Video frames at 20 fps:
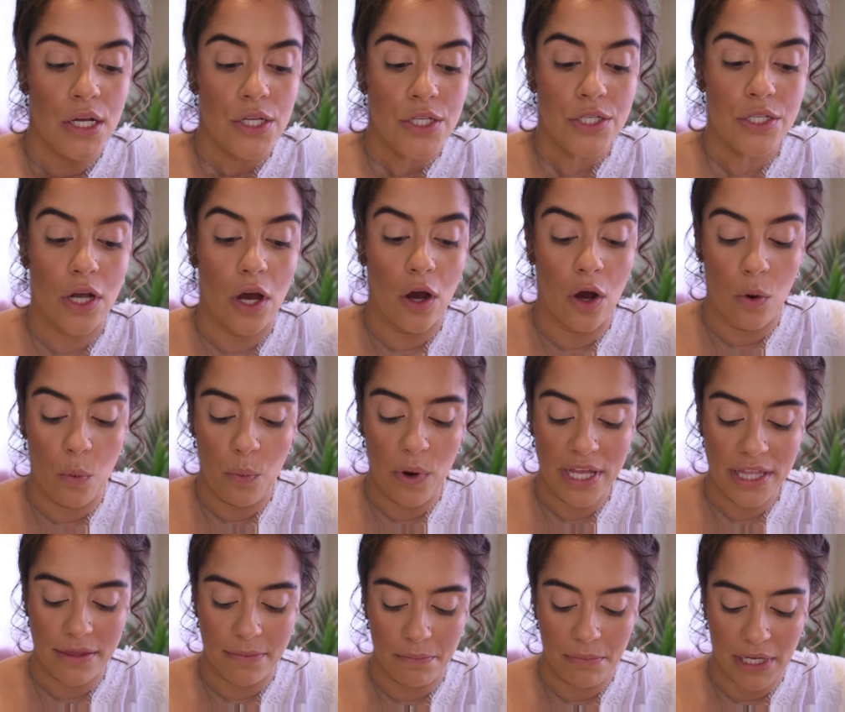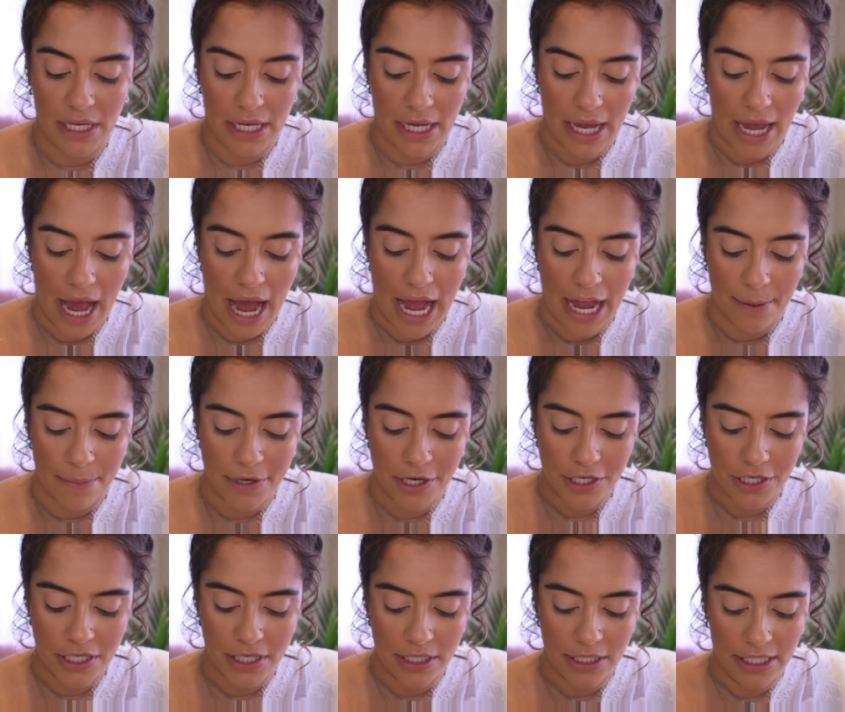So with me, I
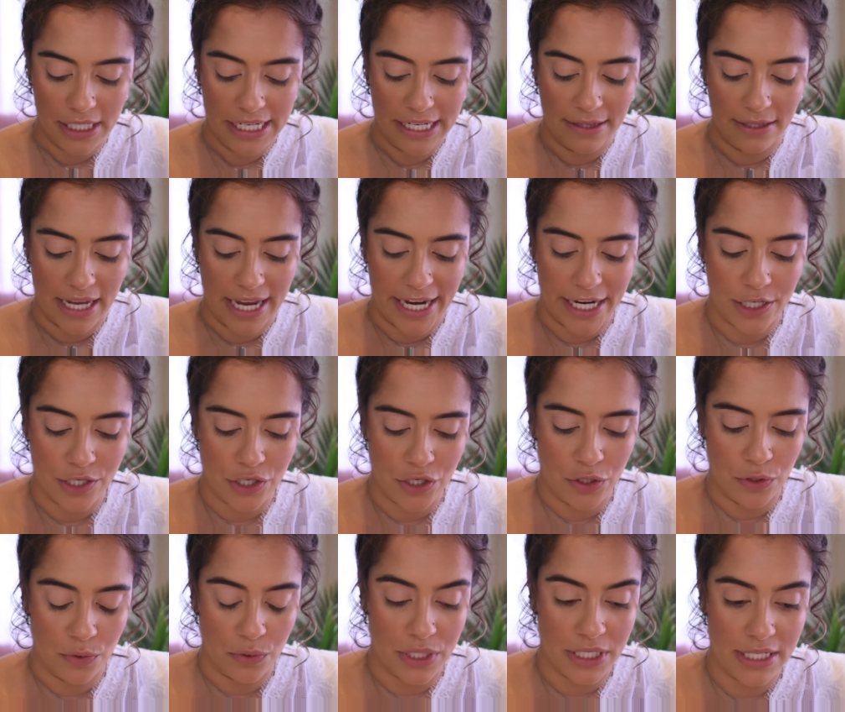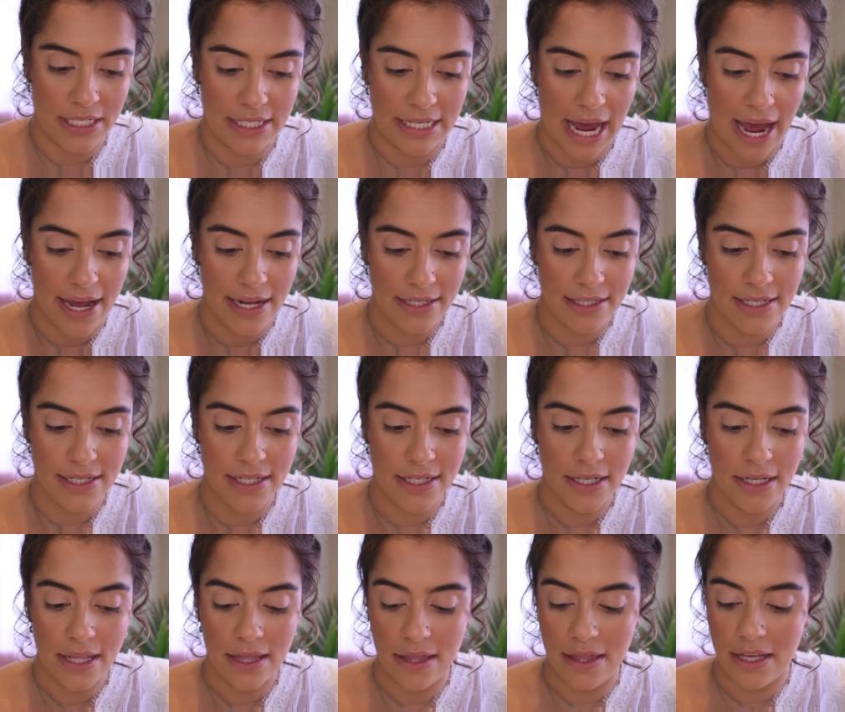personally like to
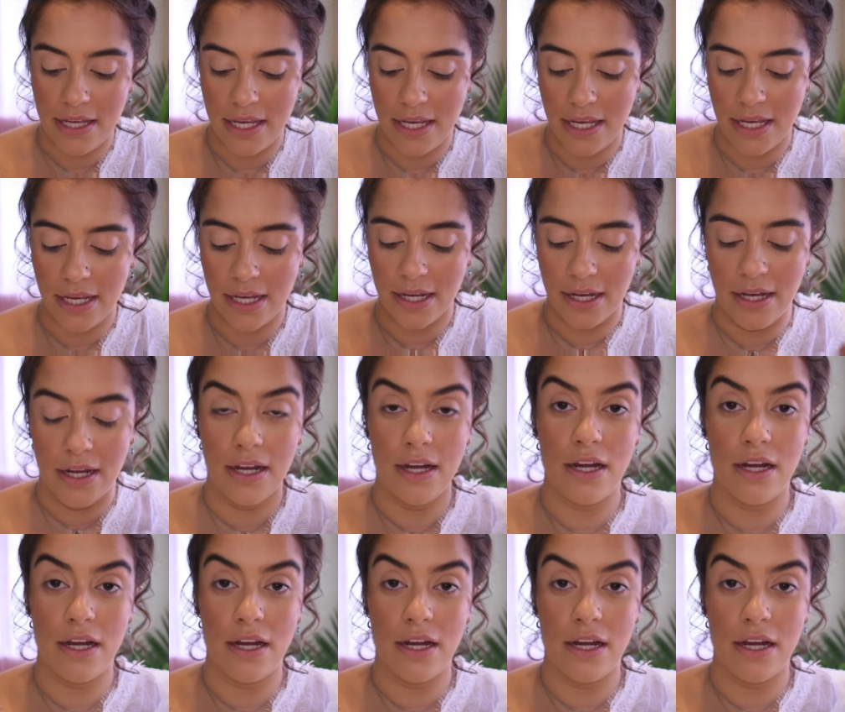set the